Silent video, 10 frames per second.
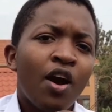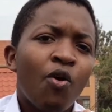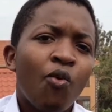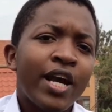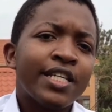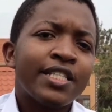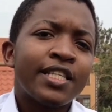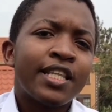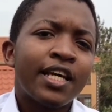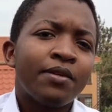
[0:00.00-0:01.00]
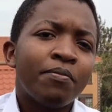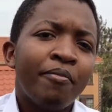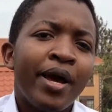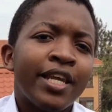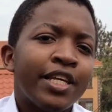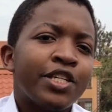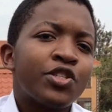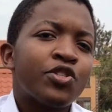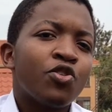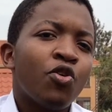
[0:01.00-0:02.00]
Why is it that money
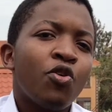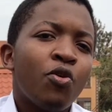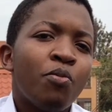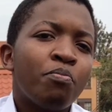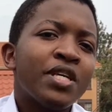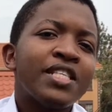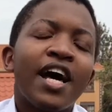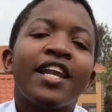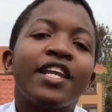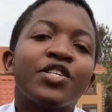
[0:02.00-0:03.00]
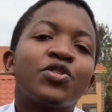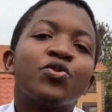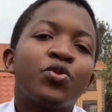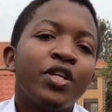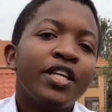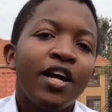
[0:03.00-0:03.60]
is so misunderstood?